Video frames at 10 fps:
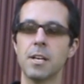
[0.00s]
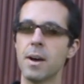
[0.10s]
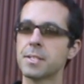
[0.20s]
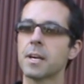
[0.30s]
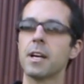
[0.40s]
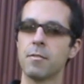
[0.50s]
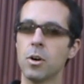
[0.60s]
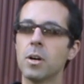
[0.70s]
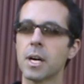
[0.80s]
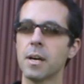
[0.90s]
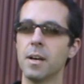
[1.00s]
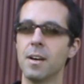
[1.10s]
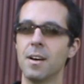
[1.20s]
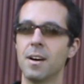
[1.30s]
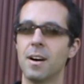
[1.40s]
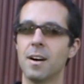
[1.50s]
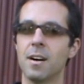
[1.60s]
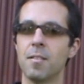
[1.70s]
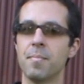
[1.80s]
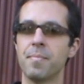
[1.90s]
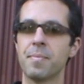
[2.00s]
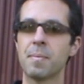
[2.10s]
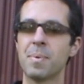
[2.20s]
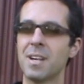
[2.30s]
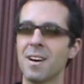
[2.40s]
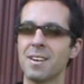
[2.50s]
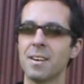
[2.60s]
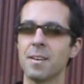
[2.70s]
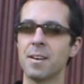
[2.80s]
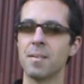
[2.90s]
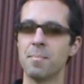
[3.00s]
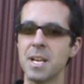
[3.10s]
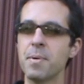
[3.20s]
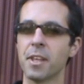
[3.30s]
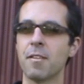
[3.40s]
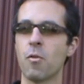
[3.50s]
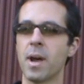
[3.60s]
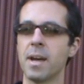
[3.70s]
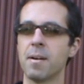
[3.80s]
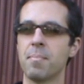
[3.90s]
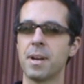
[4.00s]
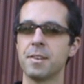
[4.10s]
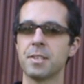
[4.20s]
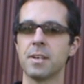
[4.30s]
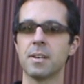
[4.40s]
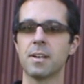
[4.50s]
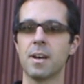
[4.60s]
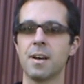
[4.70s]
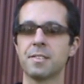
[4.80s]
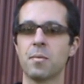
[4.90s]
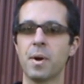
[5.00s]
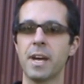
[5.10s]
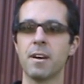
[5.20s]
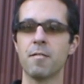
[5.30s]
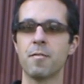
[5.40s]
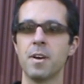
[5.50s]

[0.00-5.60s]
as a kind of hook. But not in a manipulative way, but as a way of